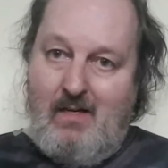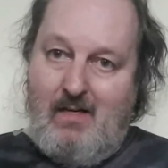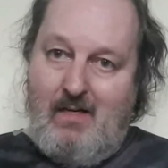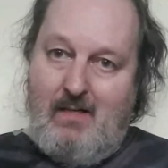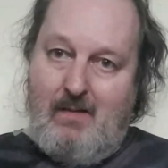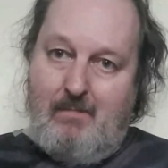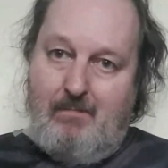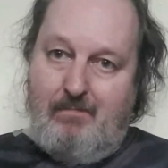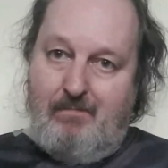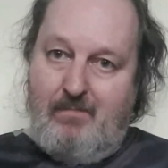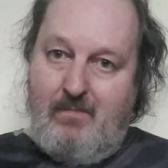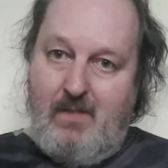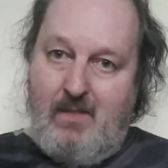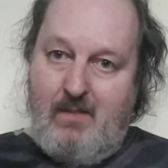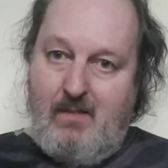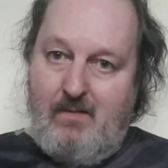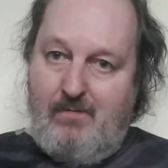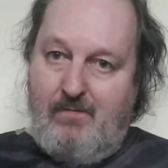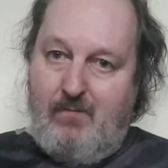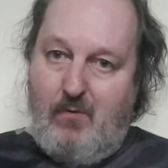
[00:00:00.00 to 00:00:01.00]

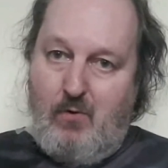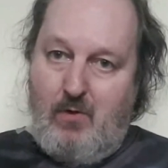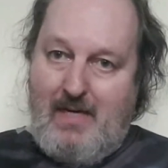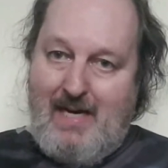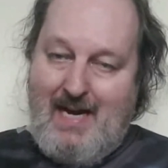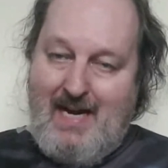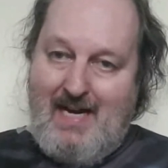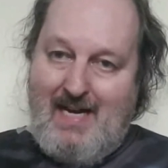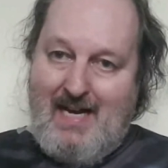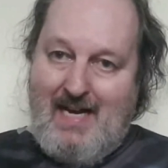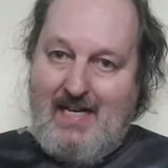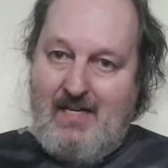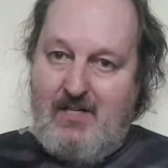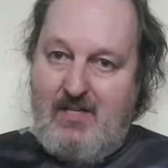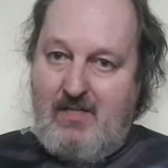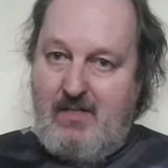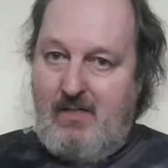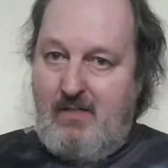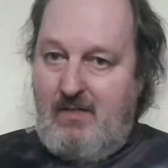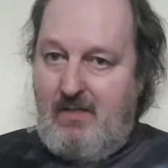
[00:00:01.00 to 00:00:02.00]
4K
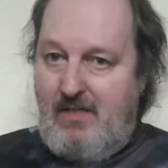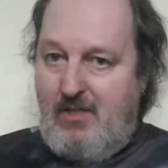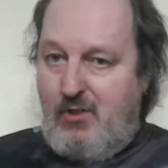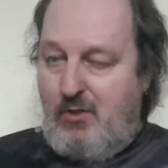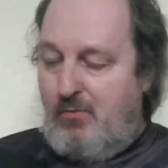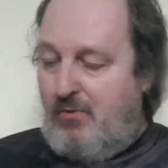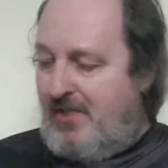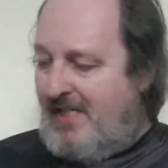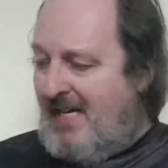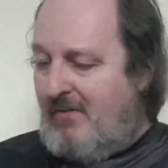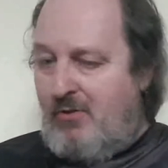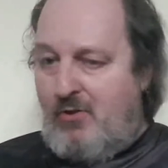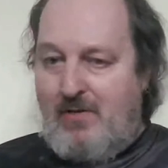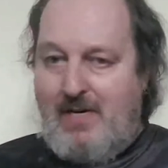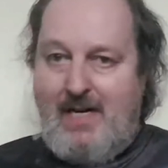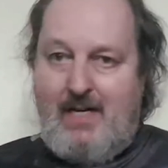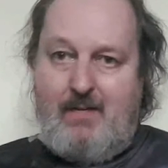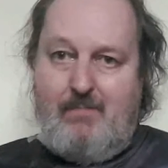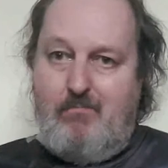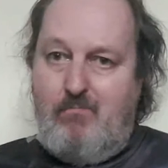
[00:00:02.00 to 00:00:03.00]
as an additional
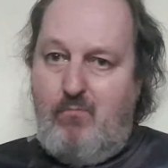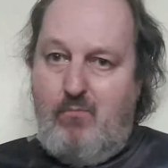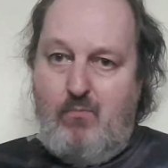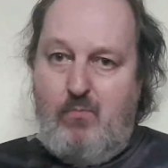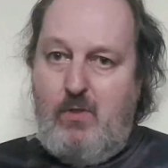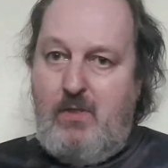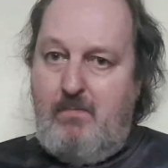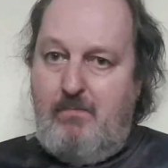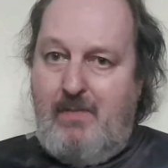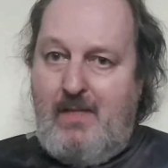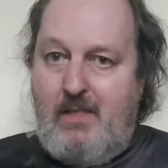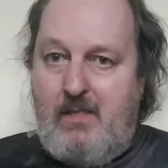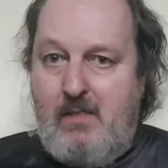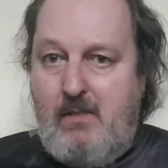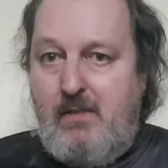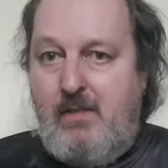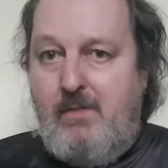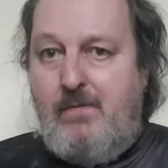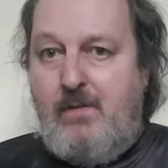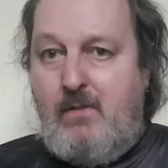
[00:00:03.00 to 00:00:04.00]
soundtrack wouldn't be
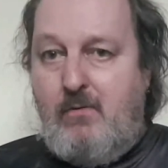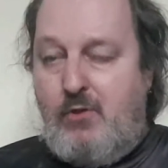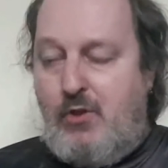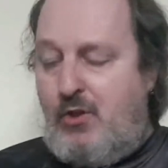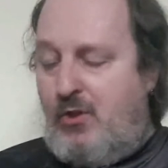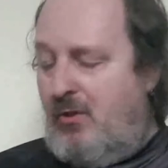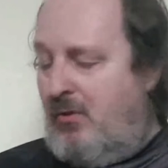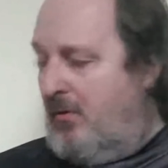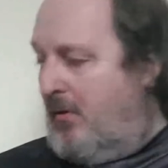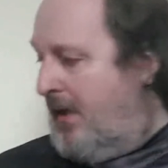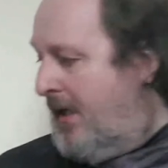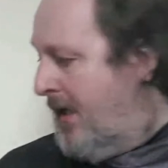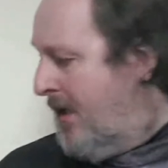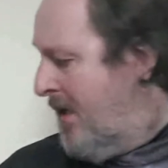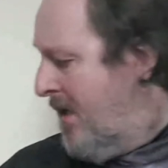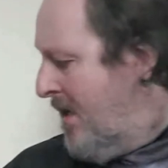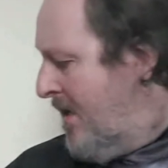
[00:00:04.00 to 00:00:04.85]
too difficult, surely.